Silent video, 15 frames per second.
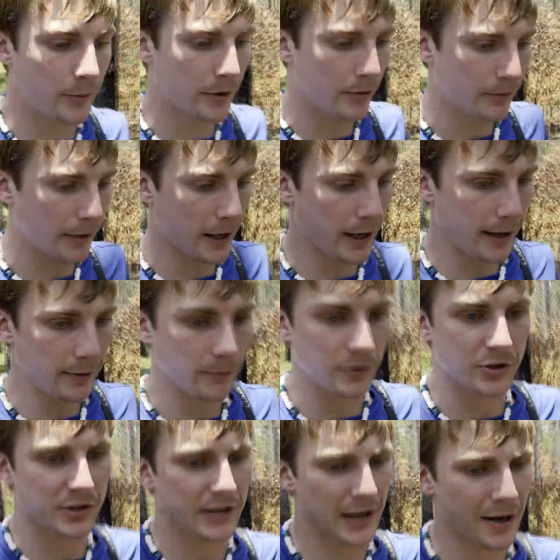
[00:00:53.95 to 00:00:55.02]
of rain, which
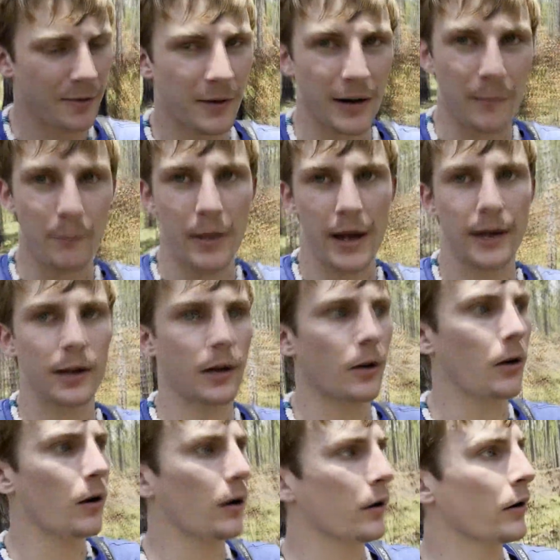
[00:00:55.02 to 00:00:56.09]
is kind of what I'm banking
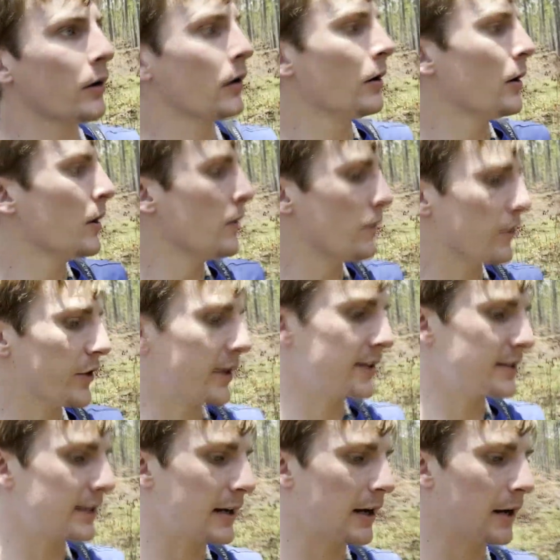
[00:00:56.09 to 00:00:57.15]
on for things
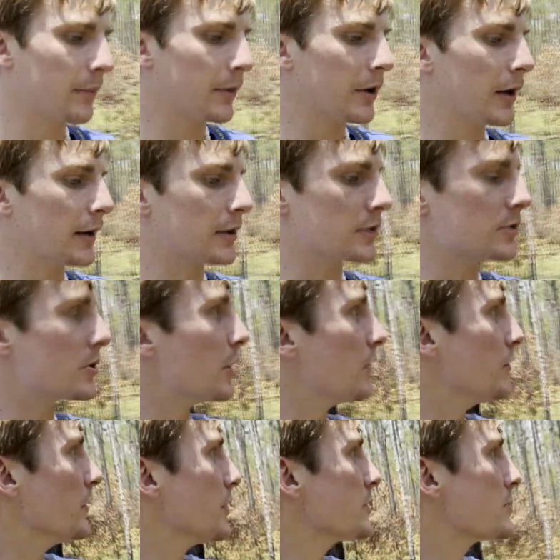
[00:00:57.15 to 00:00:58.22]
to kind of be at the surface.